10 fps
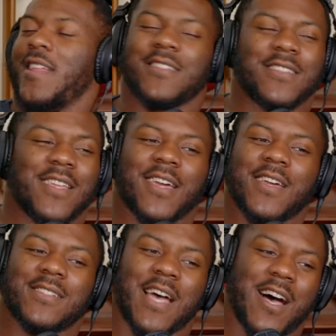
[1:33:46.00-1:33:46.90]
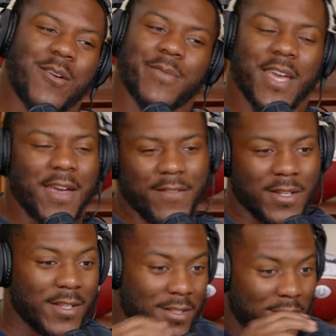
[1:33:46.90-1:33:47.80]
the thing is, I don't be having
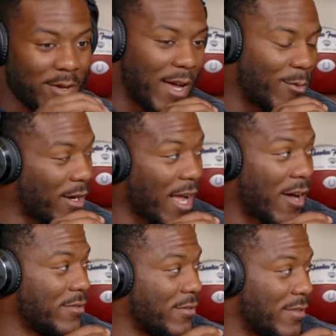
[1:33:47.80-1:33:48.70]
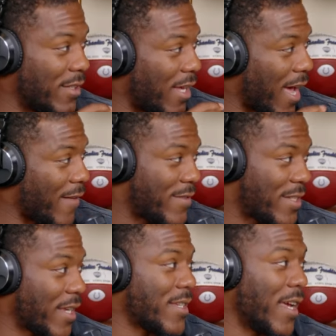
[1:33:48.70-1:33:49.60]
nothing to do. I work out at
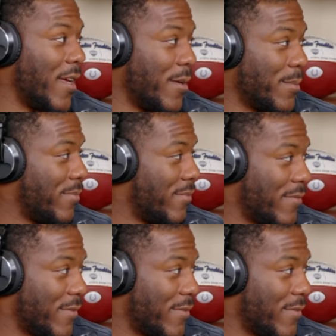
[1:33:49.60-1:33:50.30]
6 a.m.